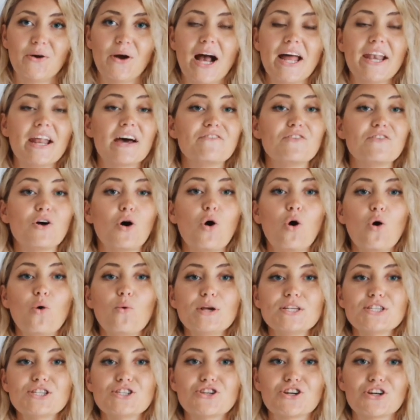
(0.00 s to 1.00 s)
and I've
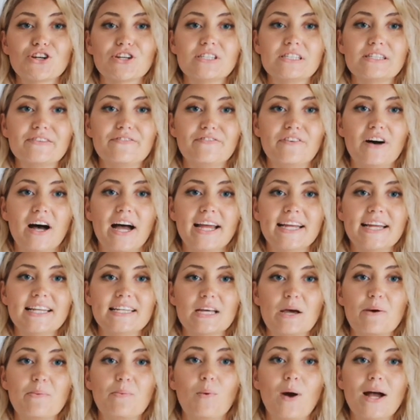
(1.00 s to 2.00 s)
always struggled to find
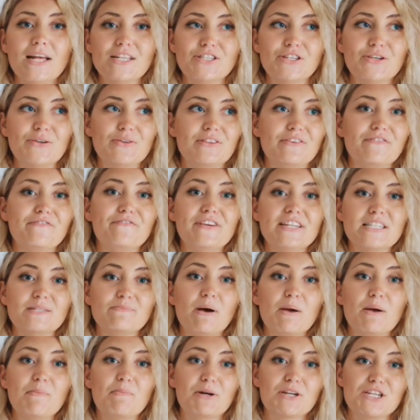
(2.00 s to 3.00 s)
a wetsuit that fits
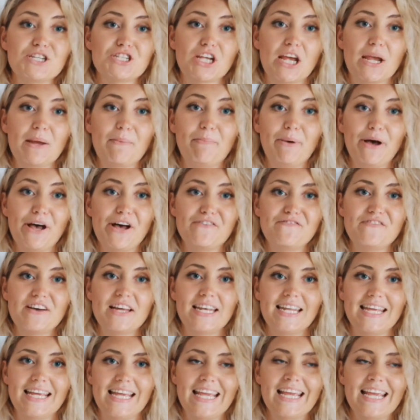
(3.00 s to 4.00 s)
my body shape
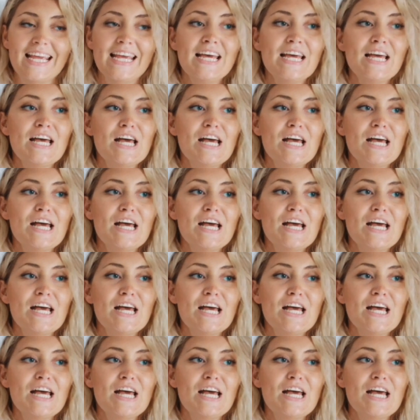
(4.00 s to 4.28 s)
perfectly.